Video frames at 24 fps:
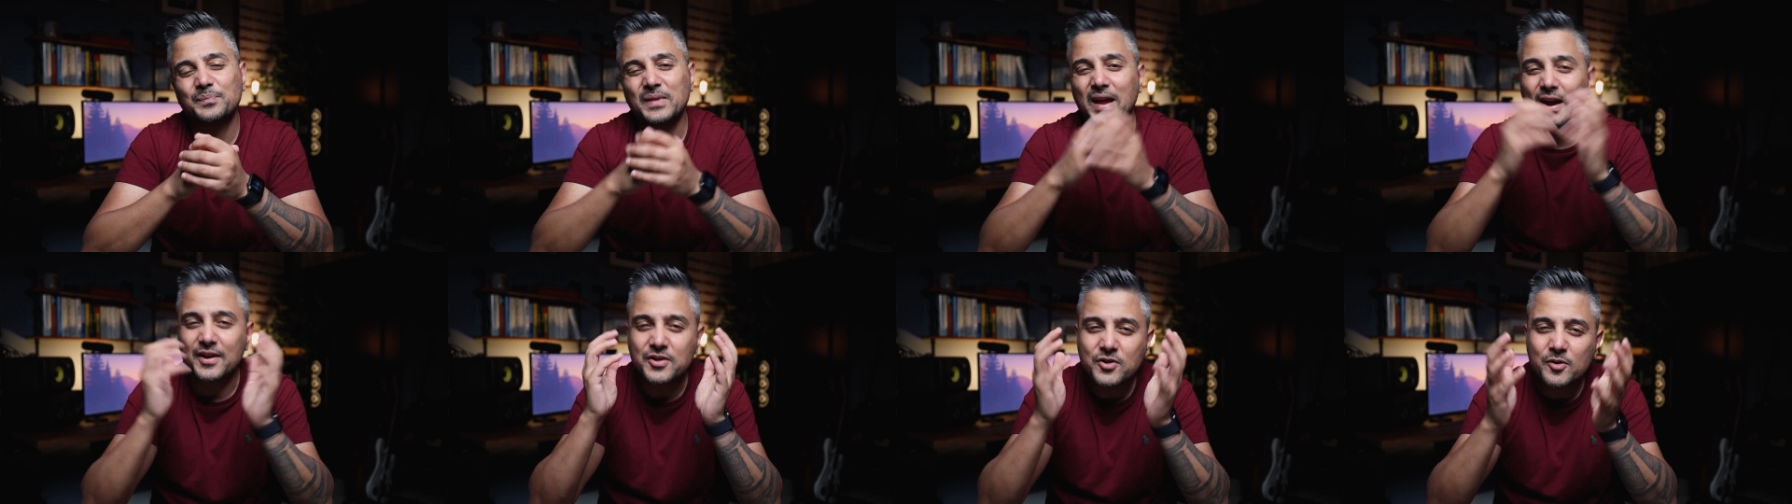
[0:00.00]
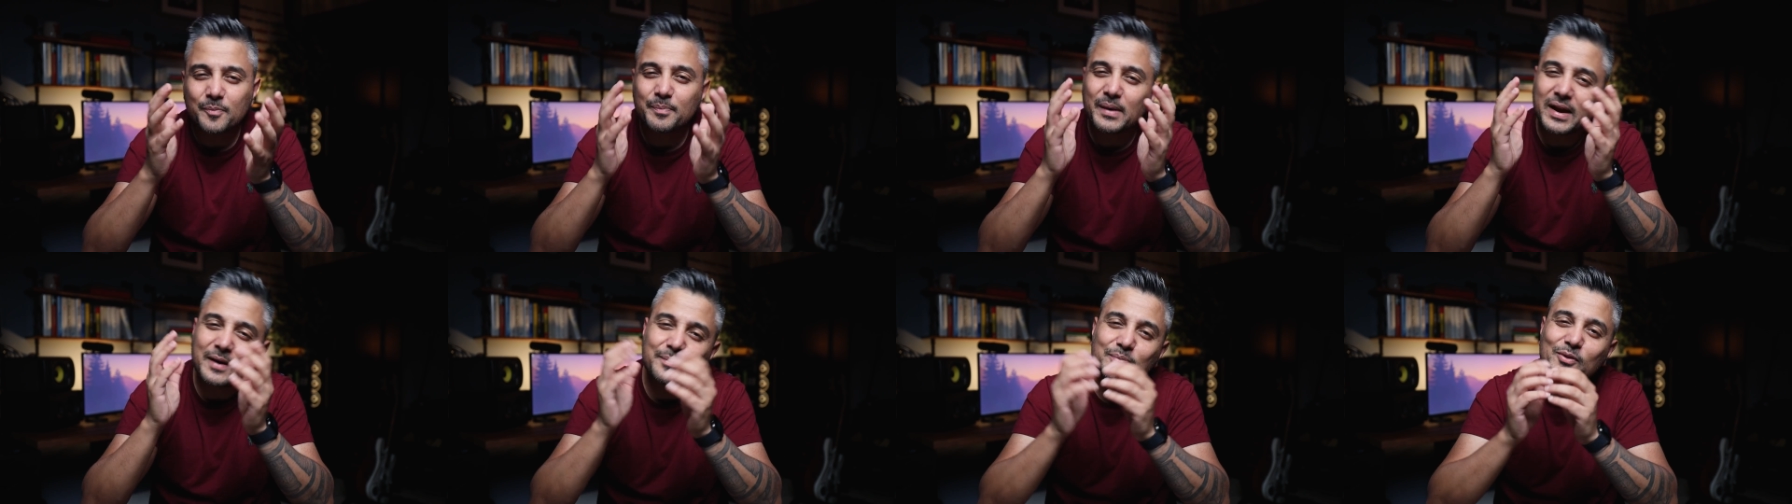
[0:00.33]
I know
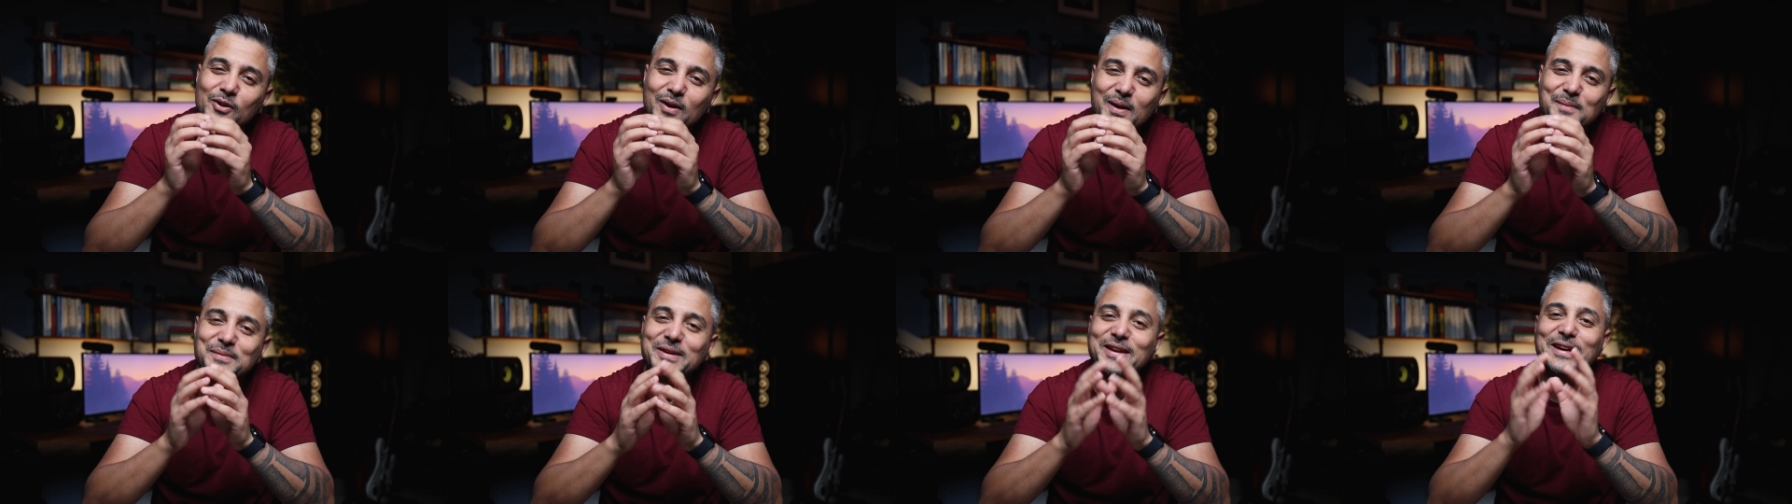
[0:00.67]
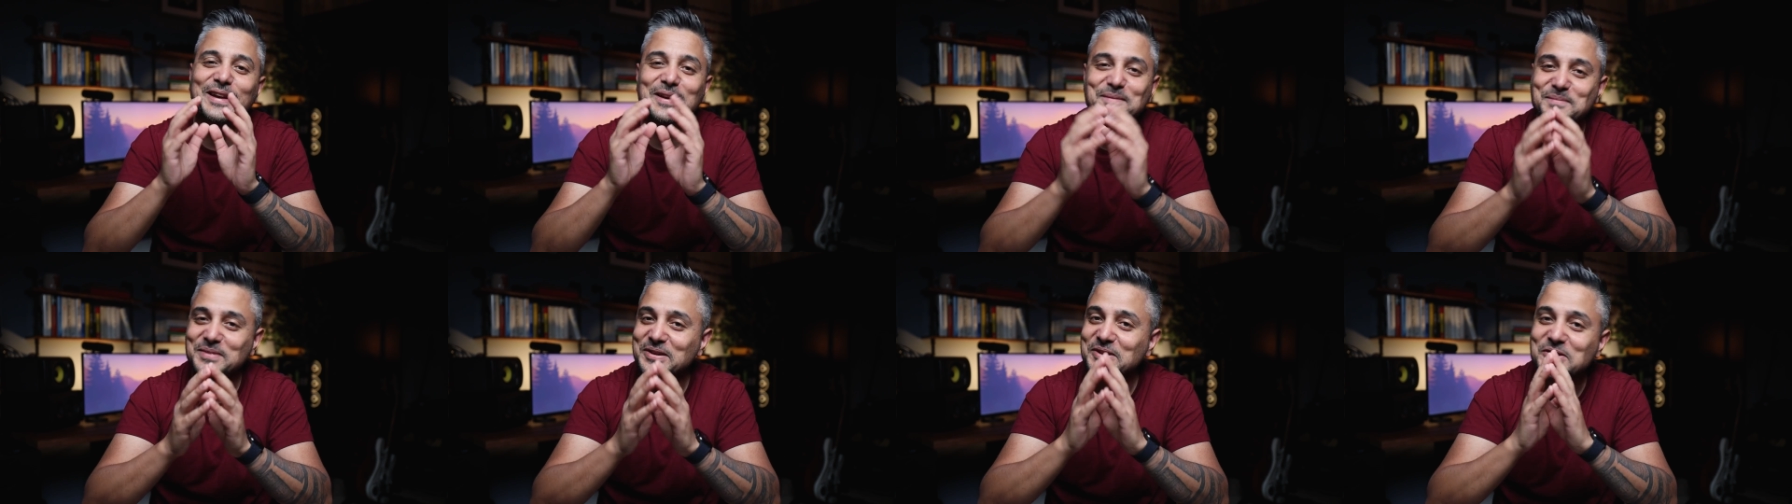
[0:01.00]
pair programming
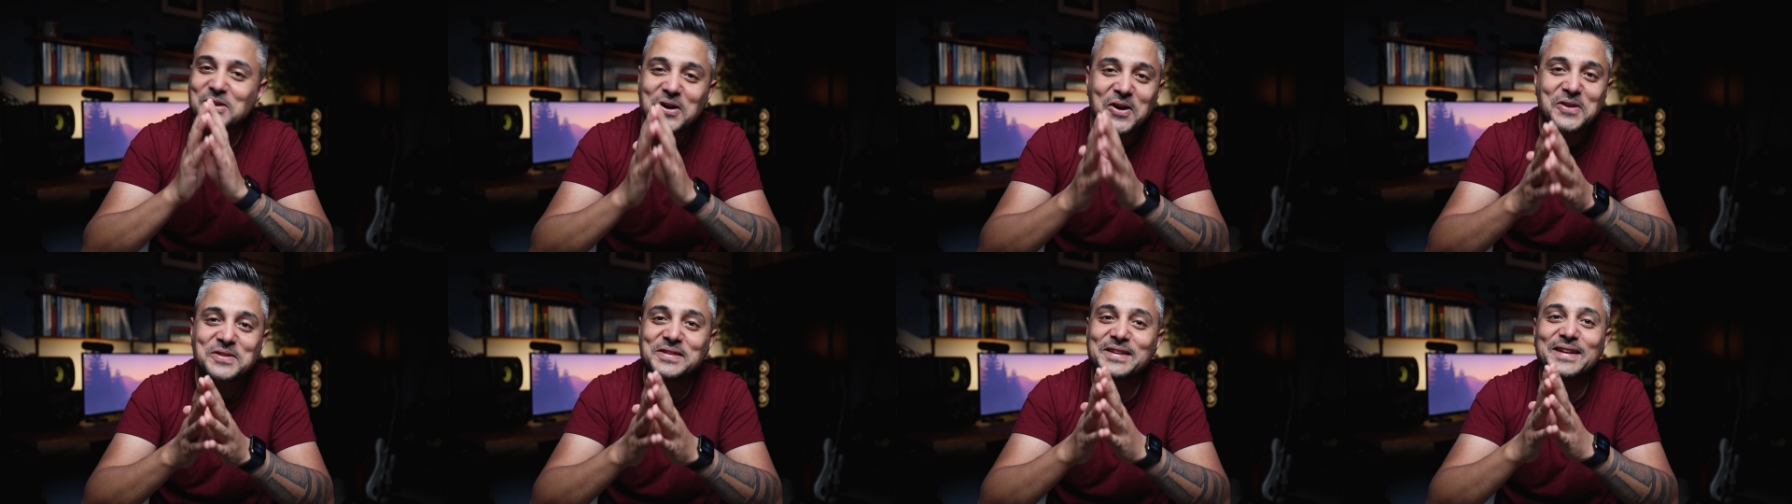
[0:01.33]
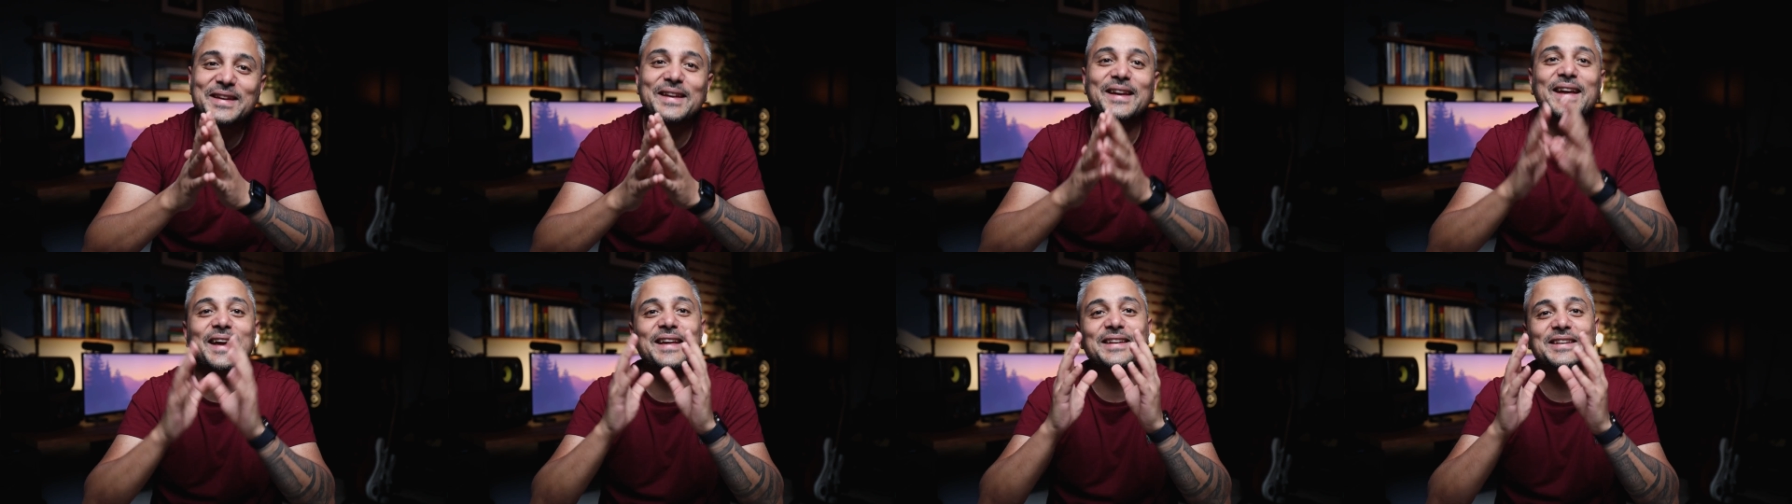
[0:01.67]
can be
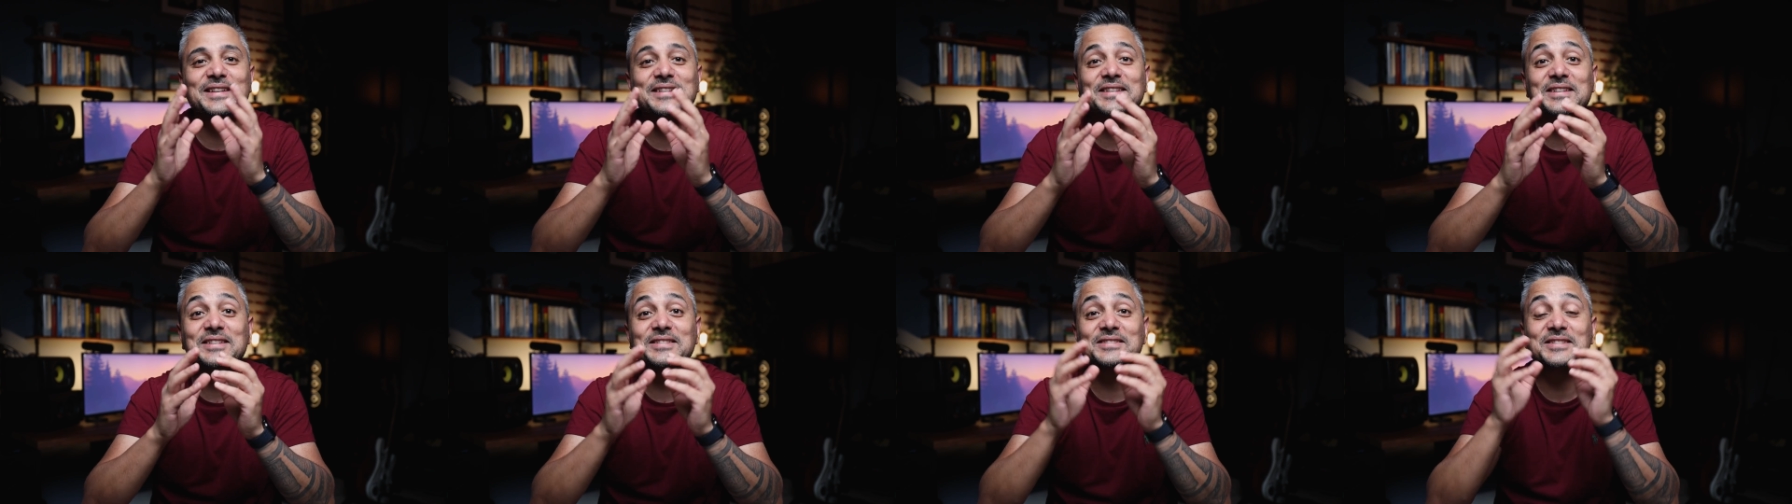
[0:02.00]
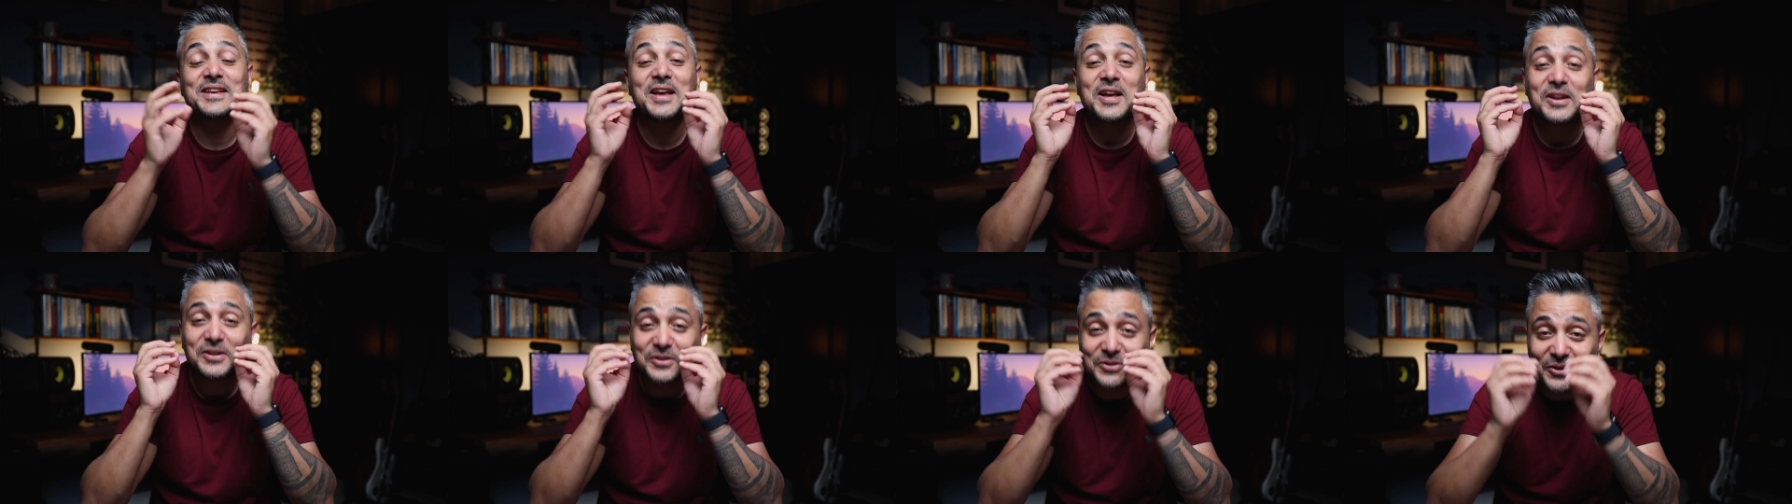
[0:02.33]
daunting, and it is
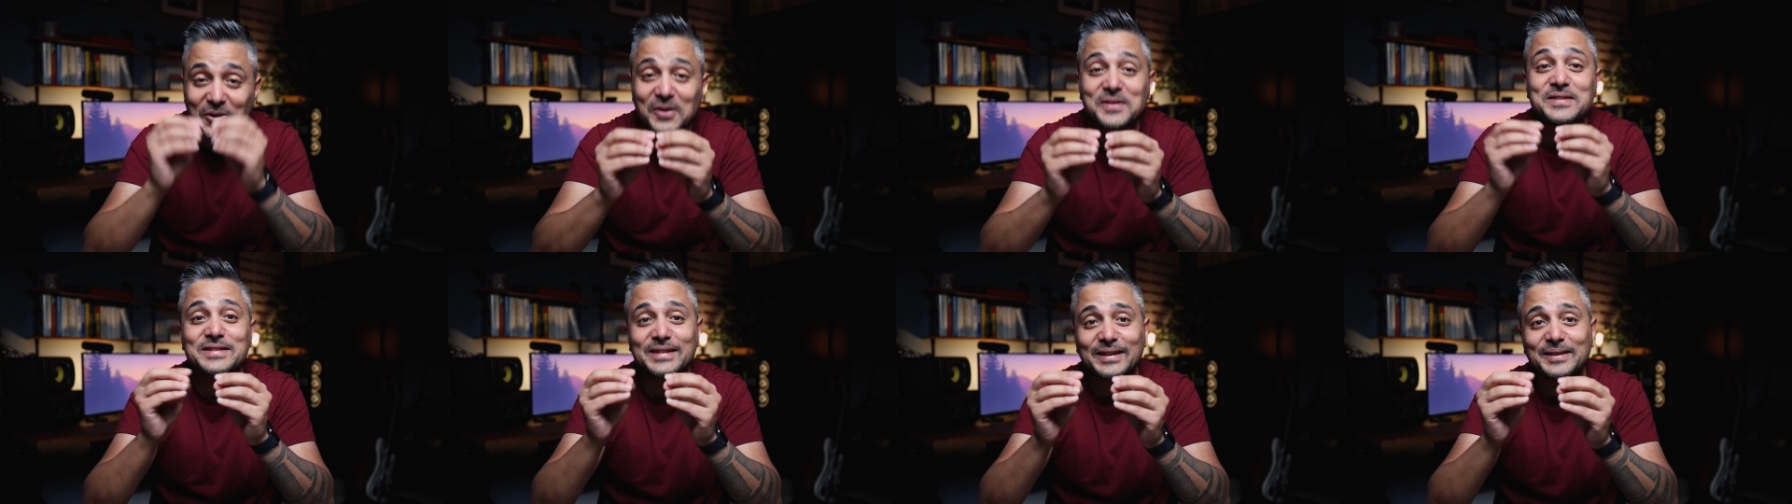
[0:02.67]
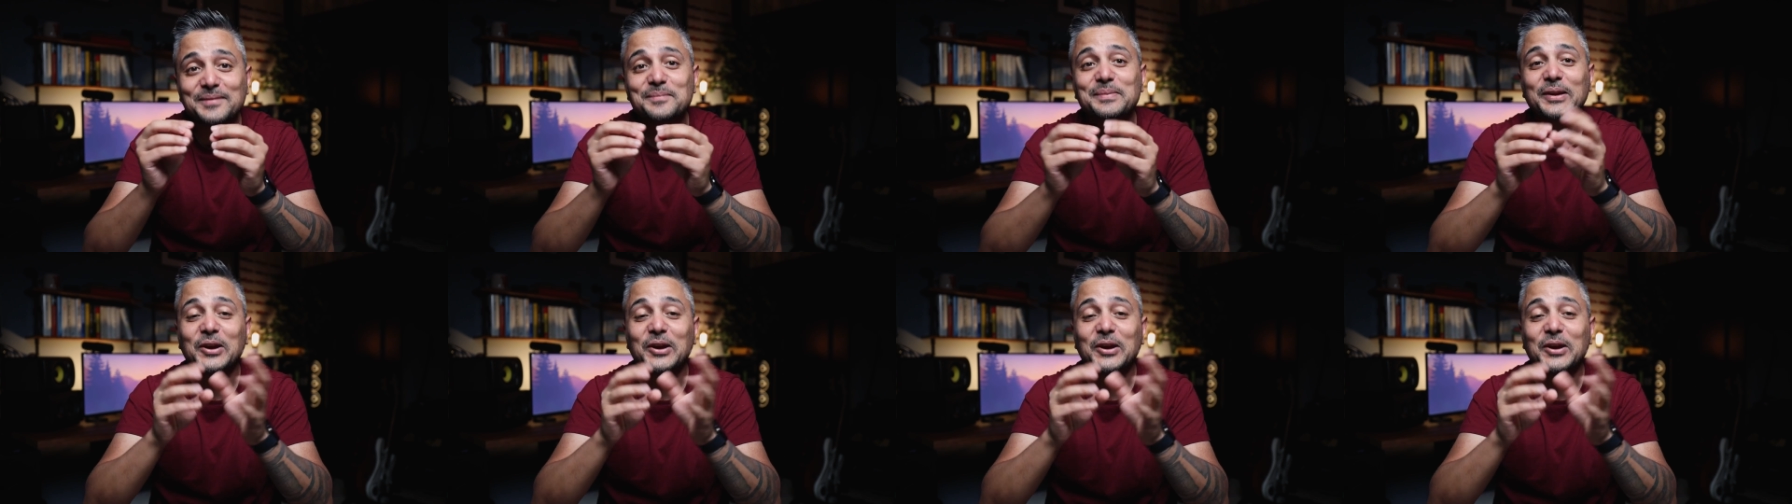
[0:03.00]
daunting